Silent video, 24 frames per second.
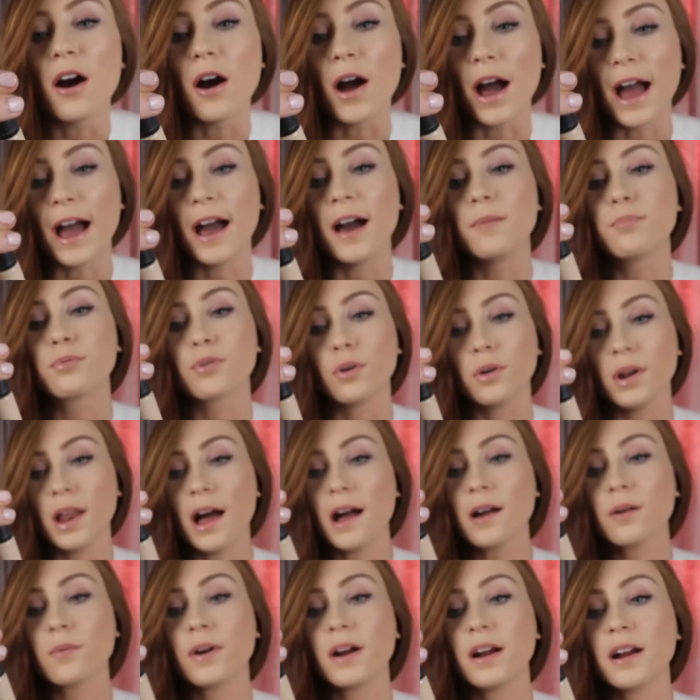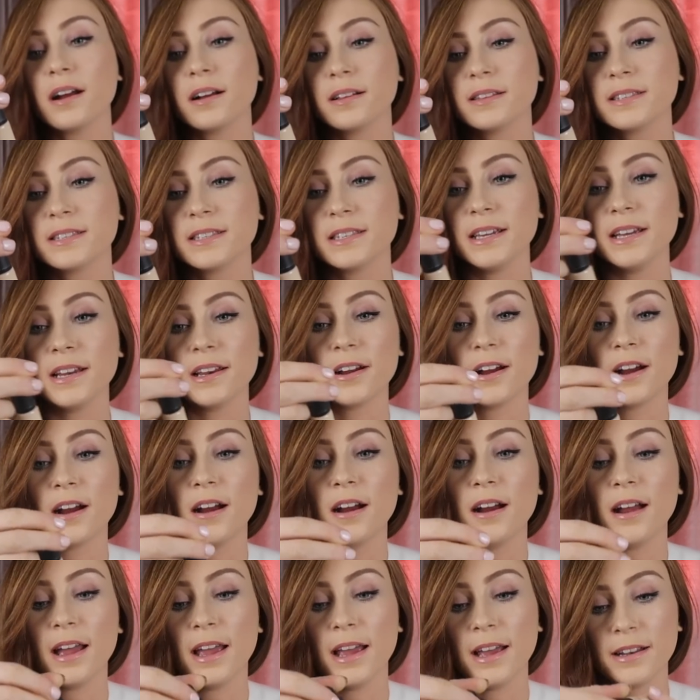Prolongwear Concealer
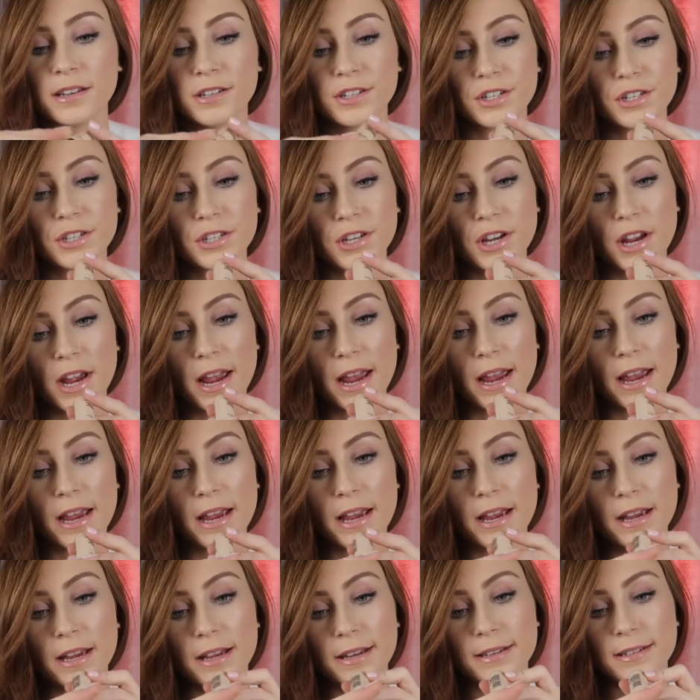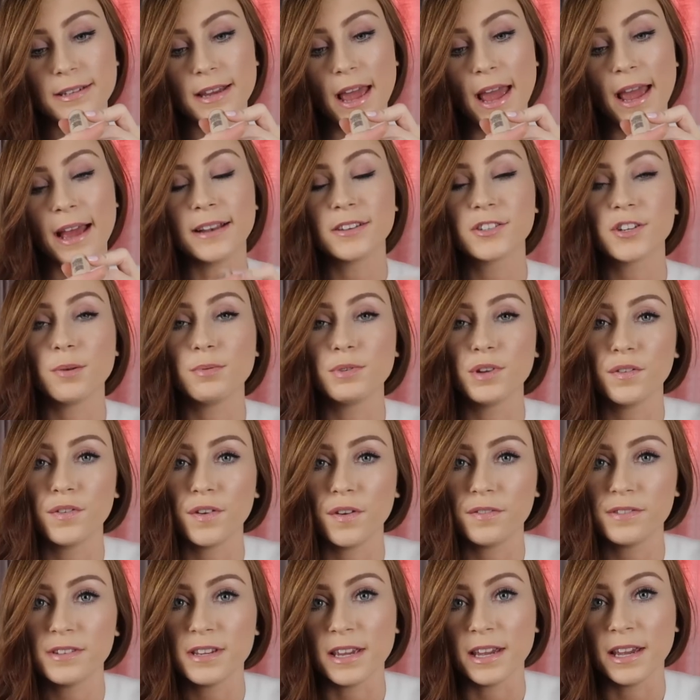in shade
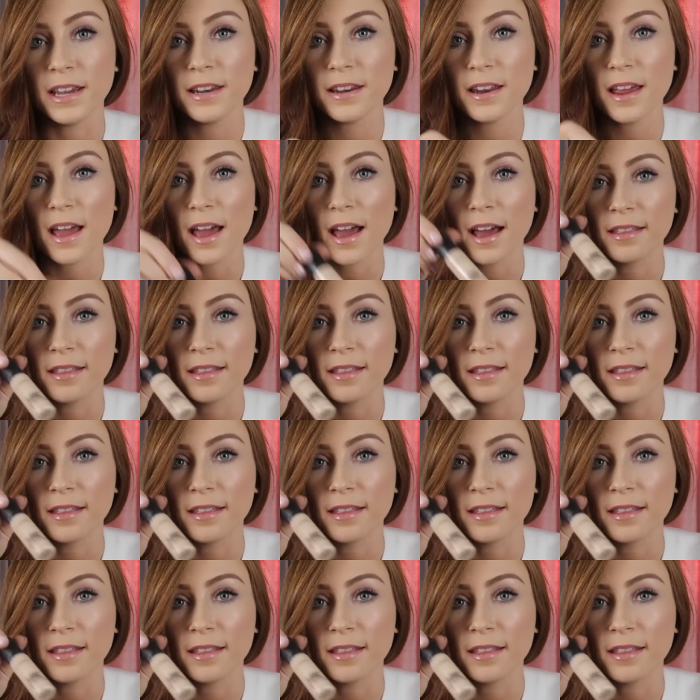NW15,